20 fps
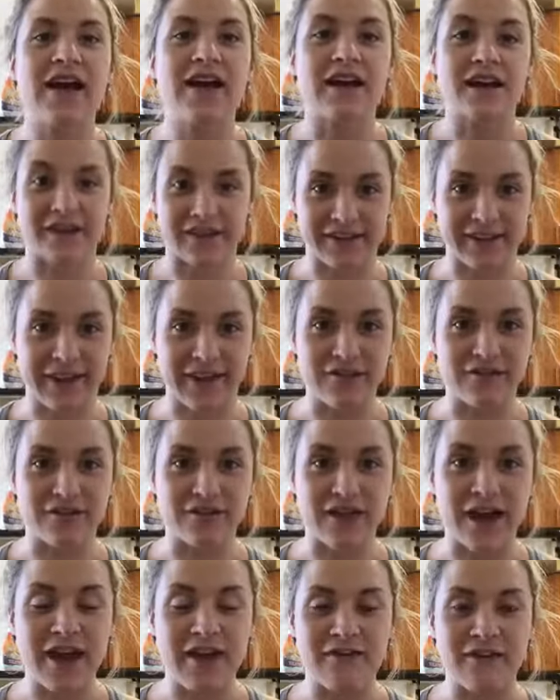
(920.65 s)
It'll save your
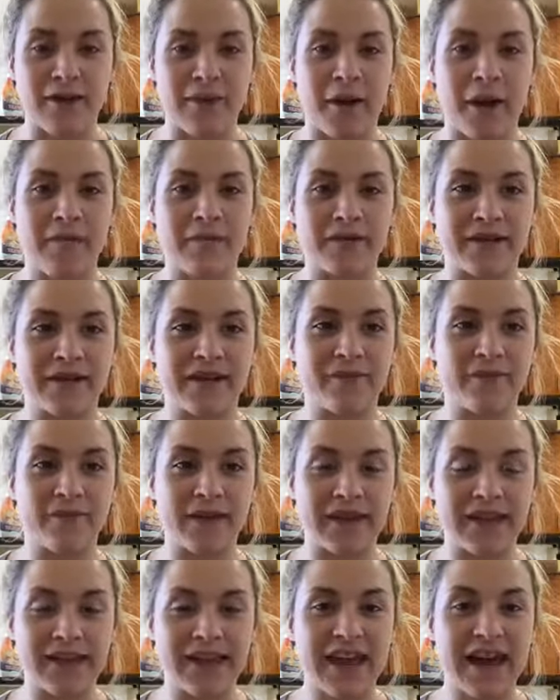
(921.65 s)
life. I promise.
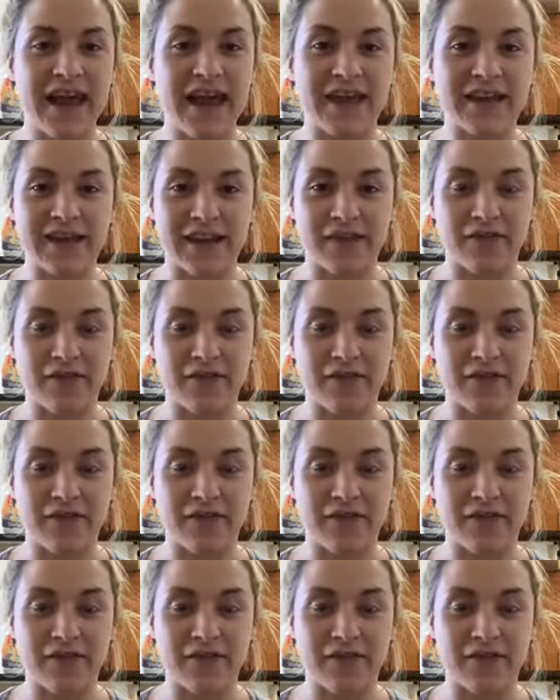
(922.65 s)
BCAAs,